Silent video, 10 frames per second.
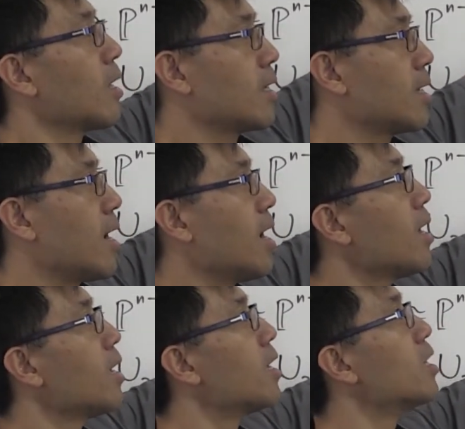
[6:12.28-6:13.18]
here
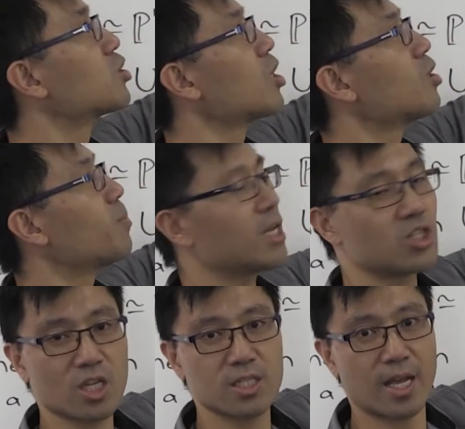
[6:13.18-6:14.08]
is going to be
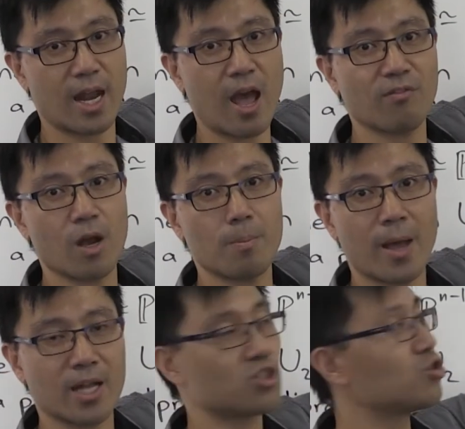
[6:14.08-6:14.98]
just that affine
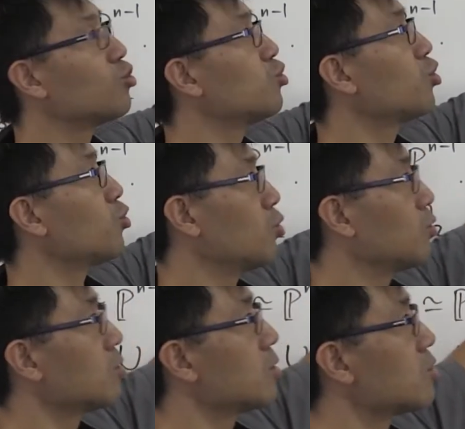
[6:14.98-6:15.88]
patch U2.
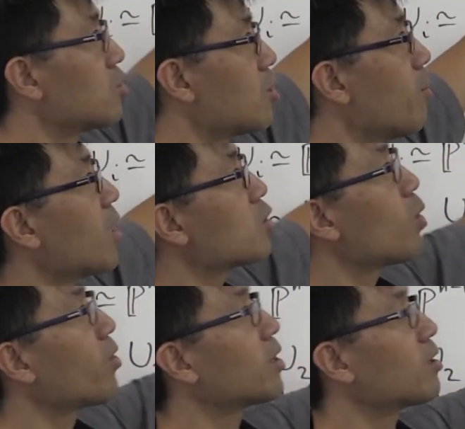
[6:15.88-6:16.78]
So you might as
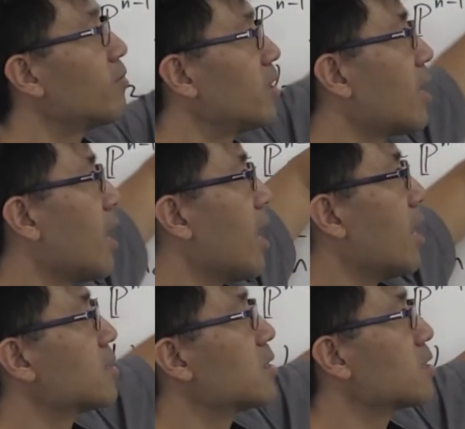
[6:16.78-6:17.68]
well think of it
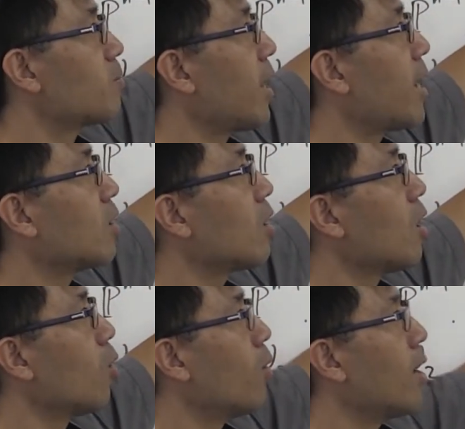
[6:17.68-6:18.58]
as this plane
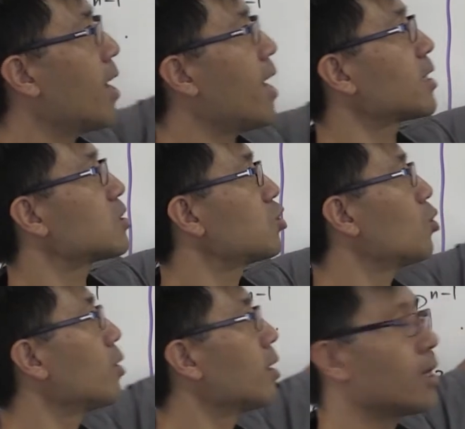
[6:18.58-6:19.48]
where
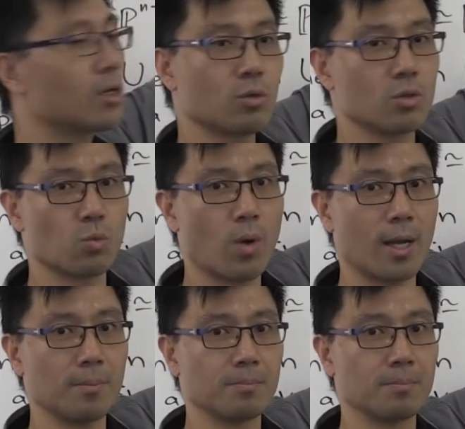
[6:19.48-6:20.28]
x2 equals 1.